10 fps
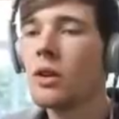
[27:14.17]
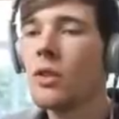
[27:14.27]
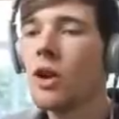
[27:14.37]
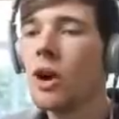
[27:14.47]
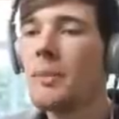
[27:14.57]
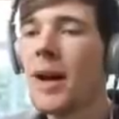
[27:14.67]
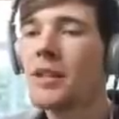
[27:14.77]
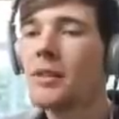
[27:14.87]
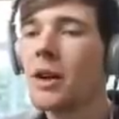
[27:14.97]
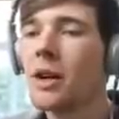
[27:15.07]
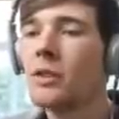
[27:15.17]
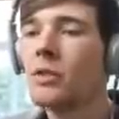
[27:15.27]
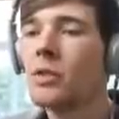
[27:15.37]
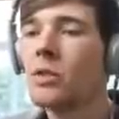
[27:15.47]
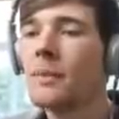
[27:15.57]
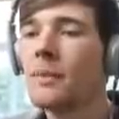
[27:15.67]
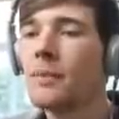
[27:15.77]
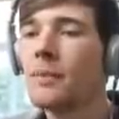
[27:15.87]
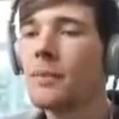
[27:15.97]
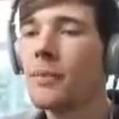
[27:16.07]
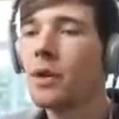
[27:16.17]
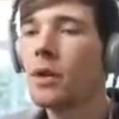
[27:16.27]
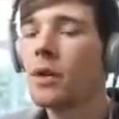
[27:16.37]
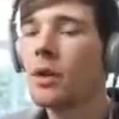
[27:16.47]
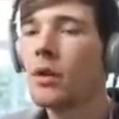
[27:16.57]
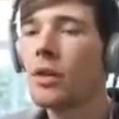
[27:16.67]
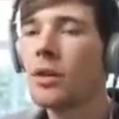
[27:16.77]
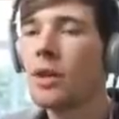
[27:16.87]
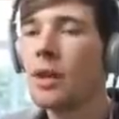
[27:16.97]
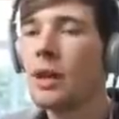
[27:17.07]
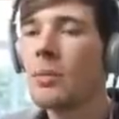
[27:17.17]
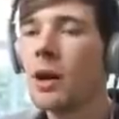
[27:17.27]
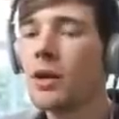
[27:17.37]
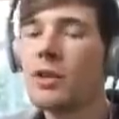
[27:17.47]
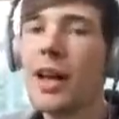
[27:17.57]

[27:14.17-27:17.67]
not a massive eyesore on the TD Empire because